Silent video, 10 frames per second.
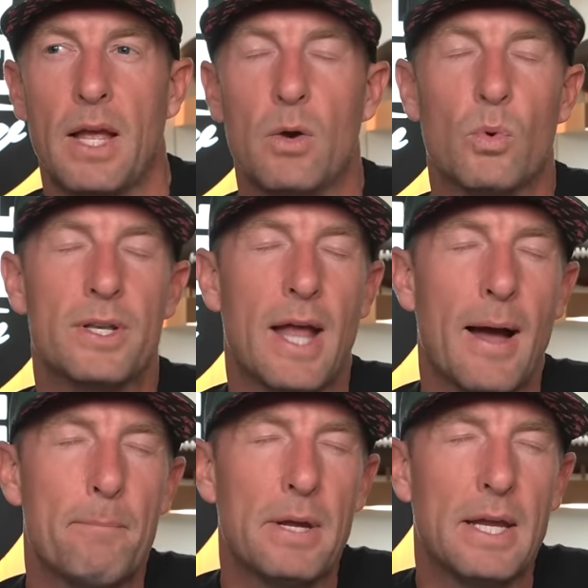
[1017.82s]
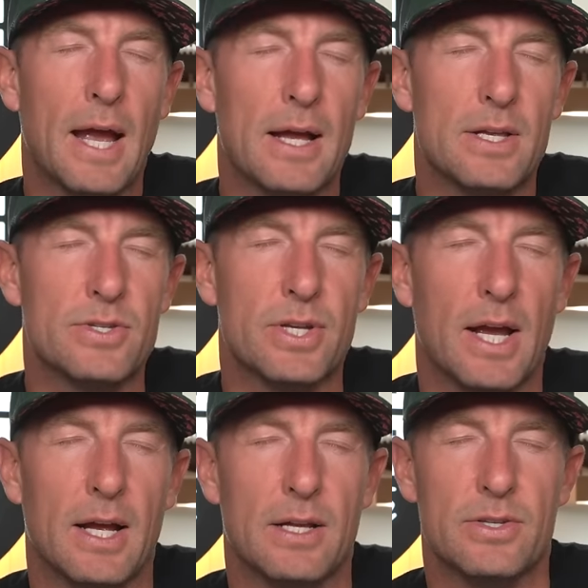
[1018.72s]
it would not be as
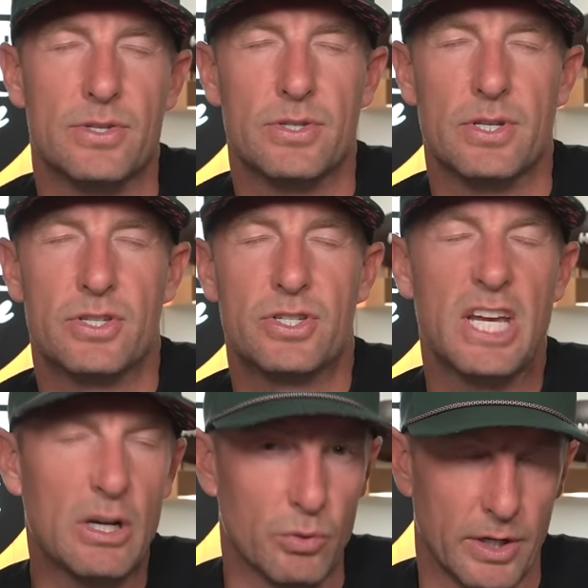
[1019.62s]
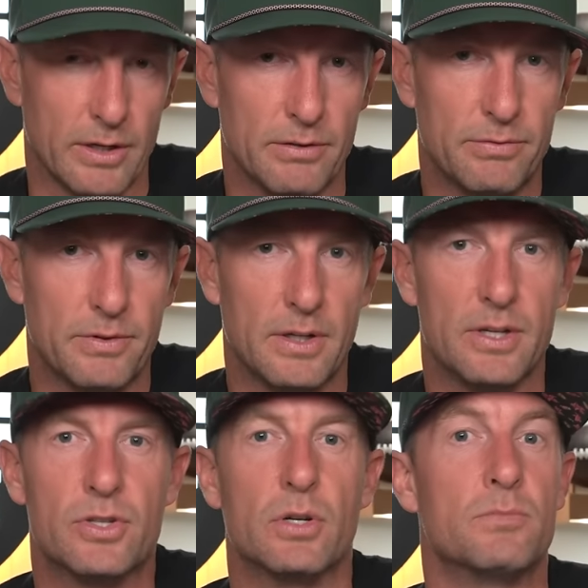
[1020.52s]
as secretive
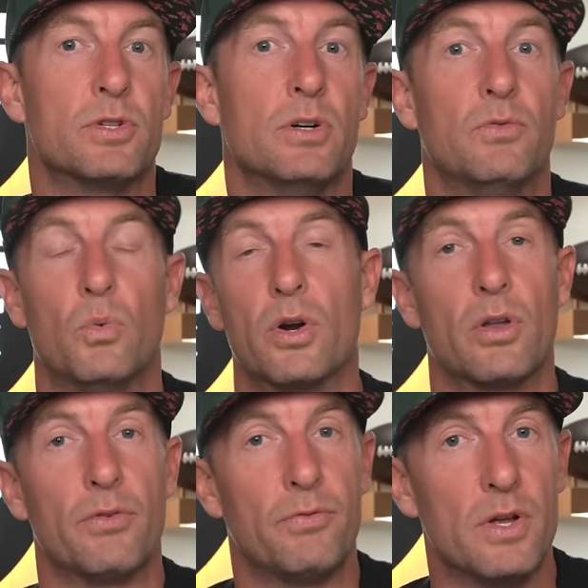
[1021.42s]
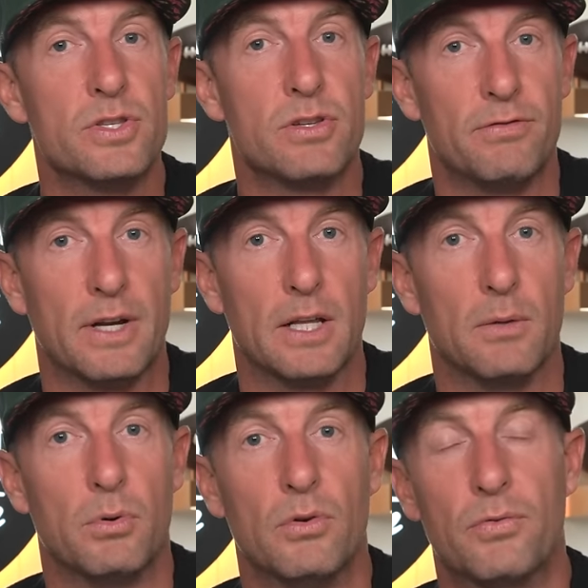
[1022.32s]
in terms of what are the funds
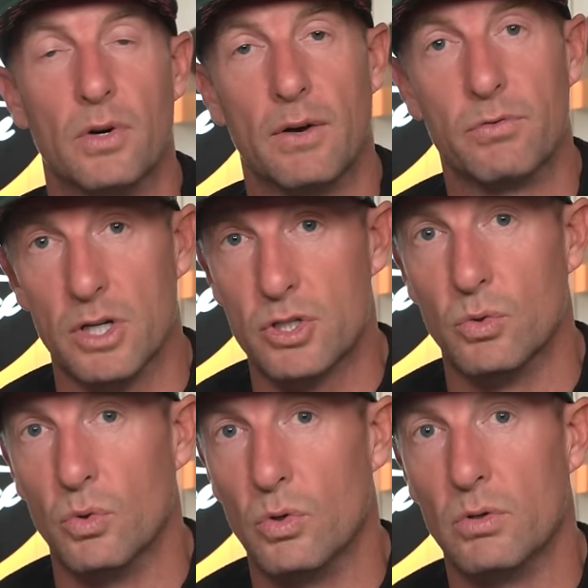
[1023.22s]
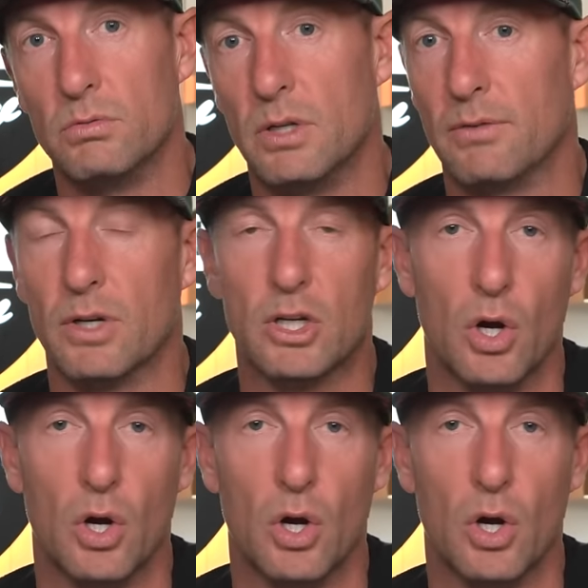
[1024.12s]
available for every school every